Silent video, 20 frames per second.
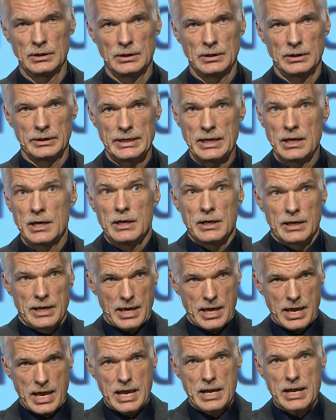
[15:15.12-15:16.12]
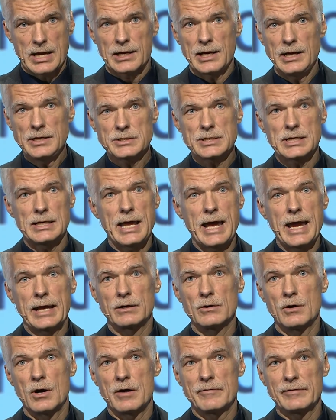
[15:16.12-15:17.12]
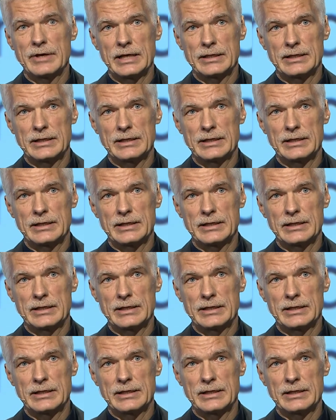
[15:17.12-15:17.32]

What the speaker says: Now, in a country like Norway,